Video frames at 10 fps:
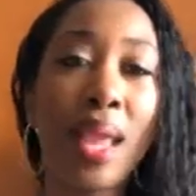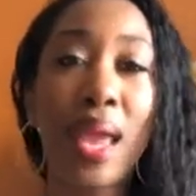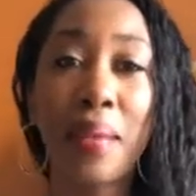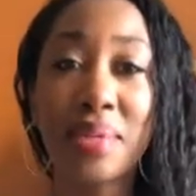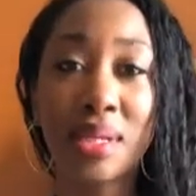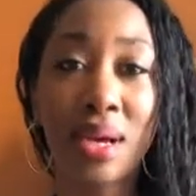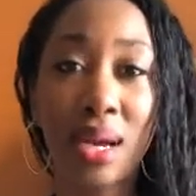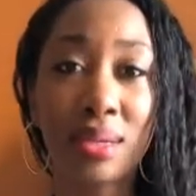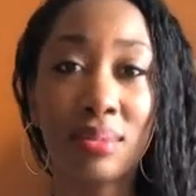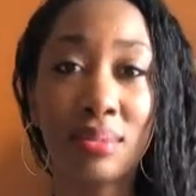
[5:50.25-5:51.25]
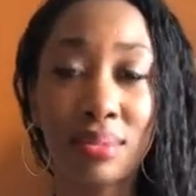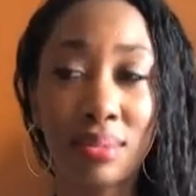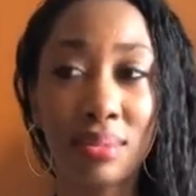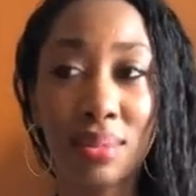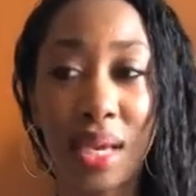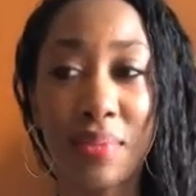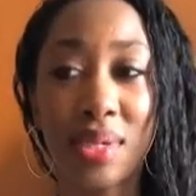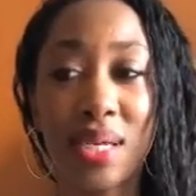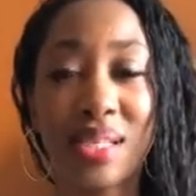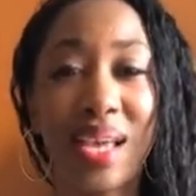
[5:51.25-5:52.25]
Amazon, it's
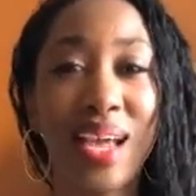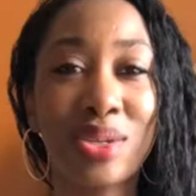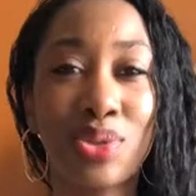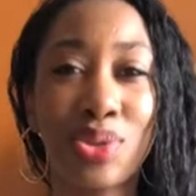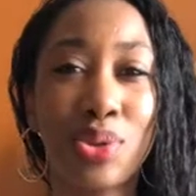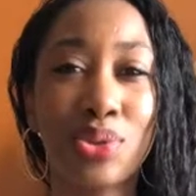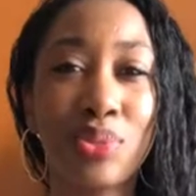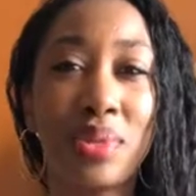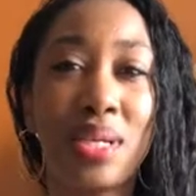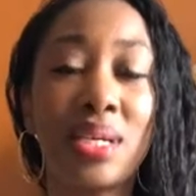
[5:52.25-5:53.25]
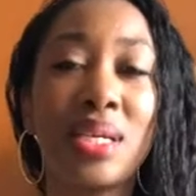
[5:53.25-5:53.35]
not actually social media.